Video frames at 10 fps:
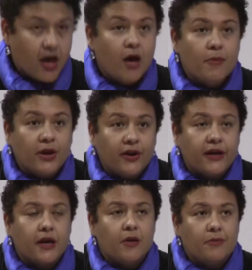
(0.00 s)

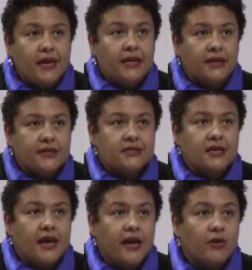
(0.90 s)
America made us
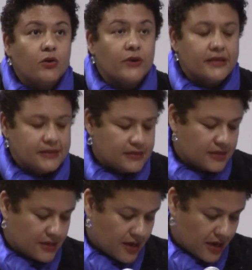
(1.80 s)
heroines,
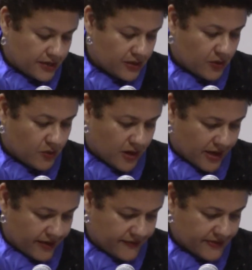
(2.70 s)
not
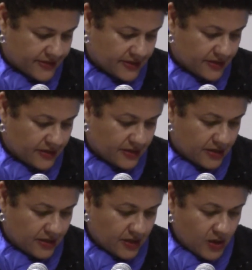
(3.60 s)
wives.
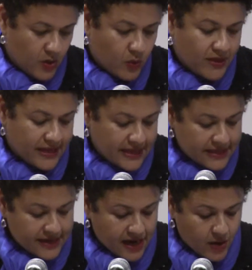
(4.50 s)
We
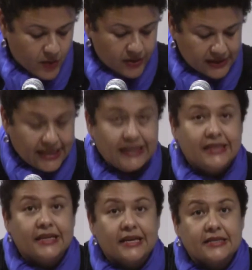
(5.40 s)
hid our
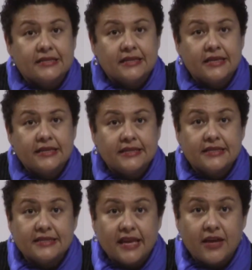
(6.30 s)
ladiness to
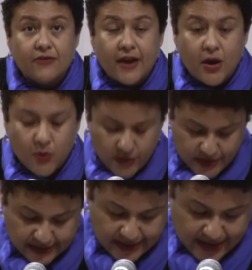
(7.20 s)
save our
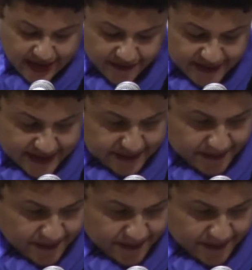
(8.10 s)
lives.